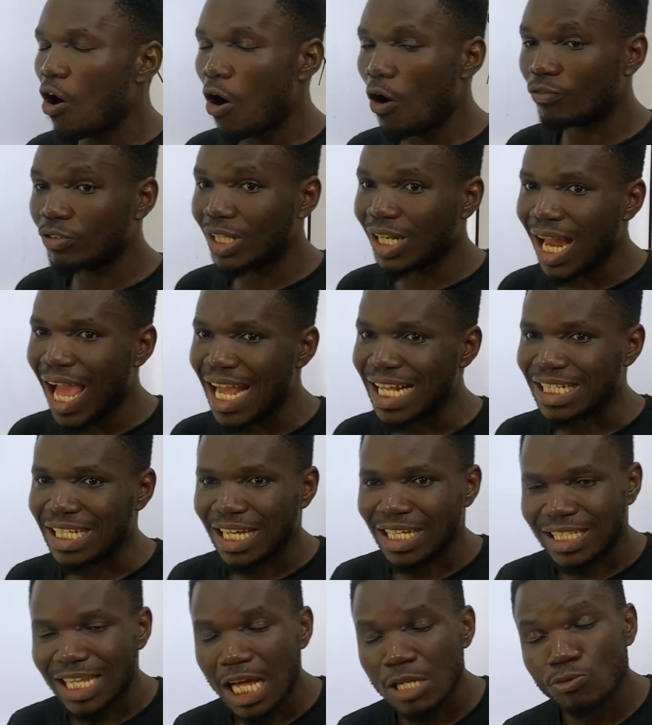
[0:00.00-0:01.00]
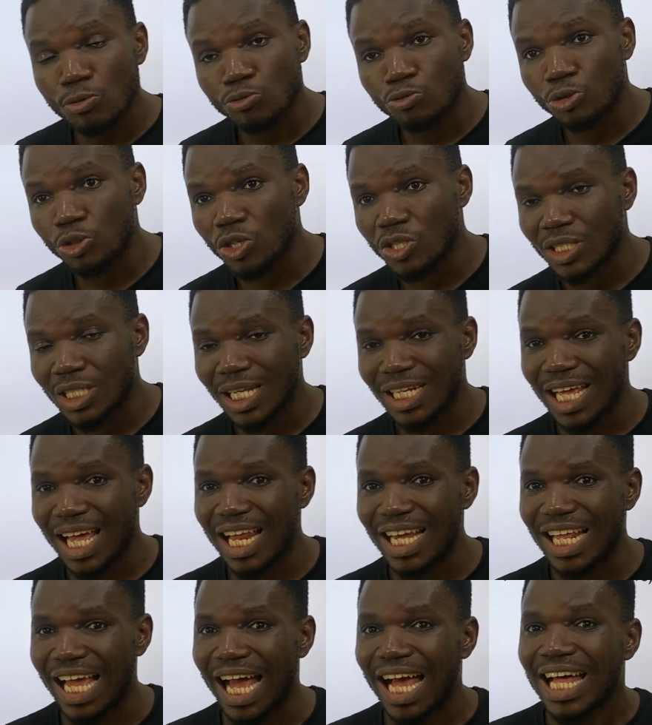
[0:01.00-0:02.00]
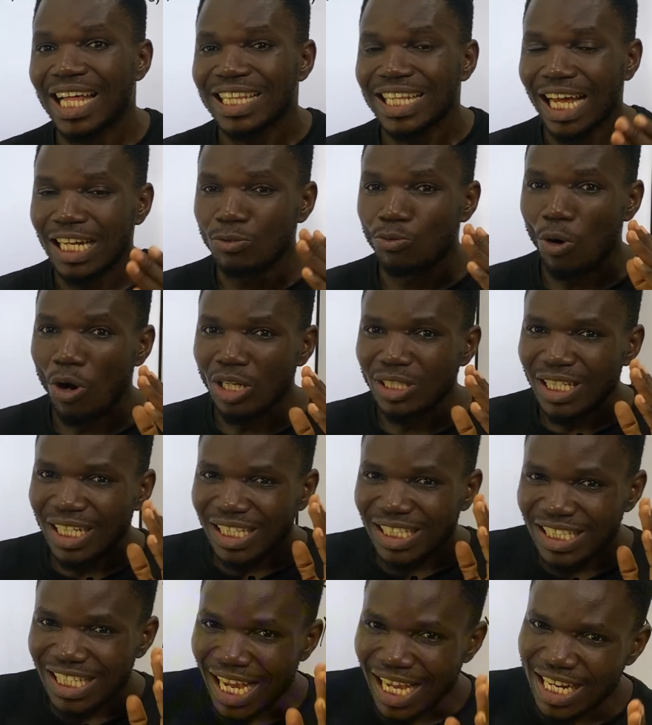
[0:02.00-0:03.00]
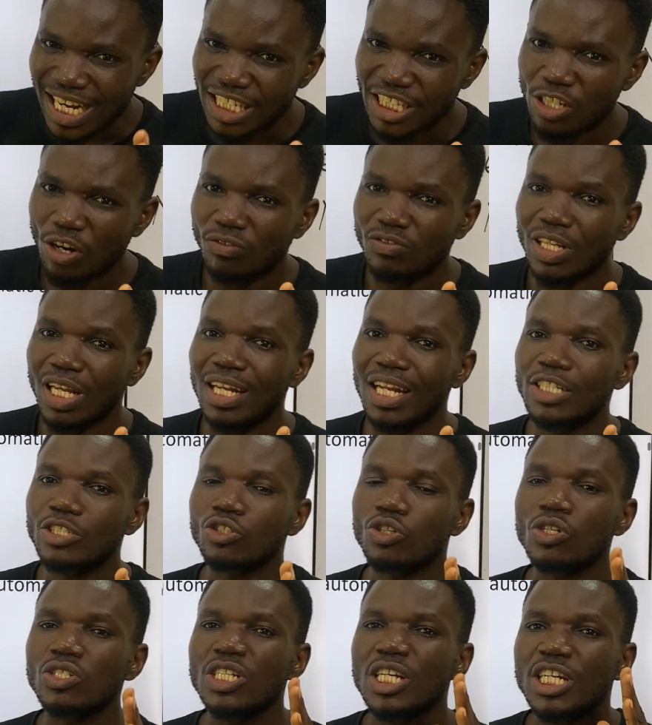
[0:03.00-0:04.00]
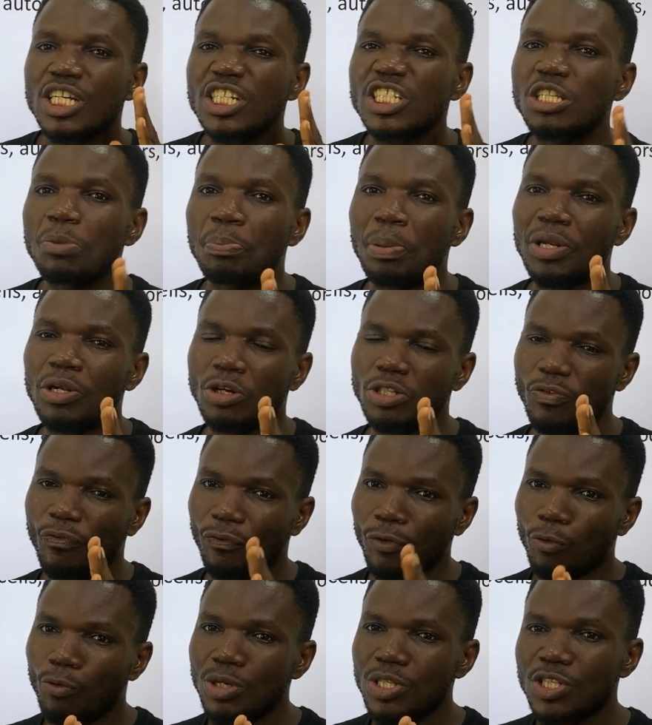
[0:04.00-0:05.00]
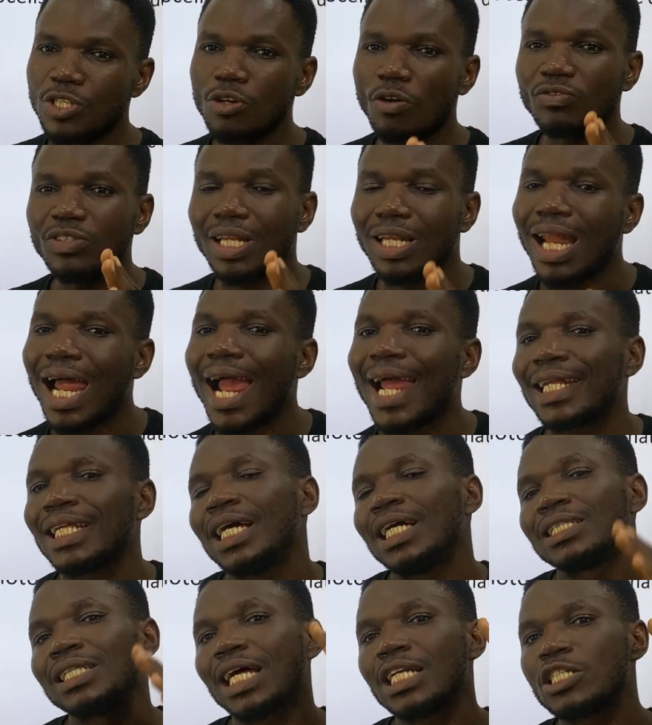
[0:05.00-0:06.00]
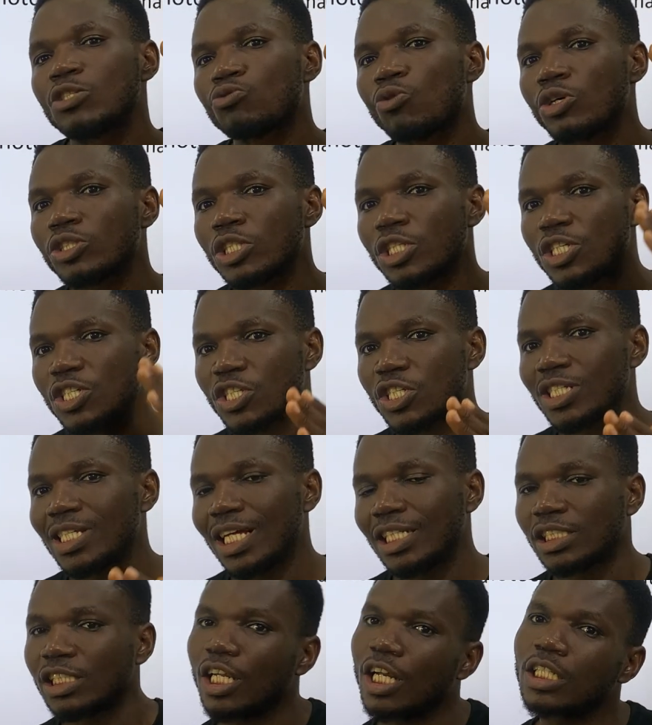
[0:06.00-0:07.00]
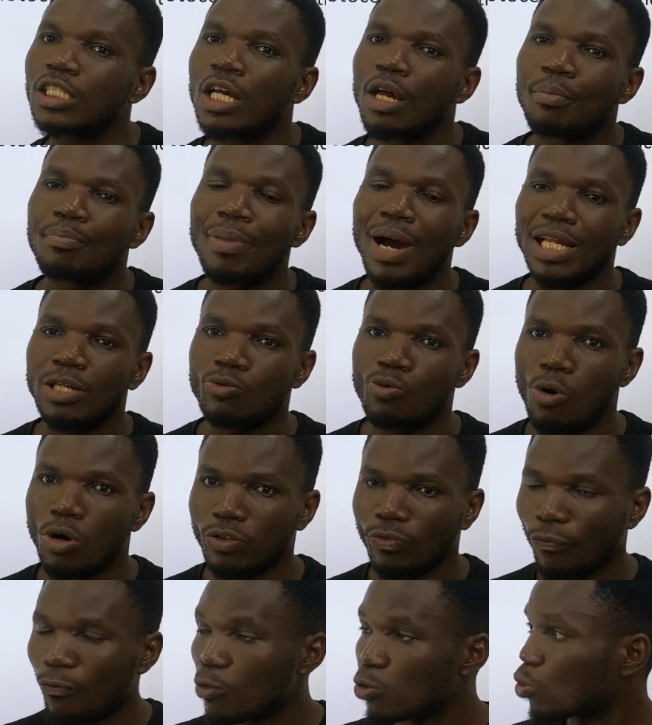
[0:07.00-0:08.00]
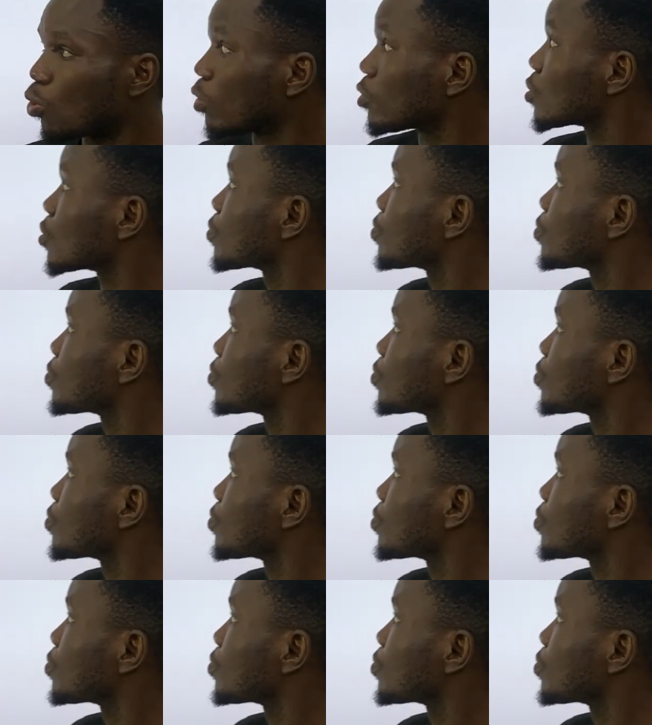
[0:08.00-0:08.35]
of the light. That's what we just said earlier. That what the energy of the electrons is depending on the frequency of the light. That is what is incidented by the photon.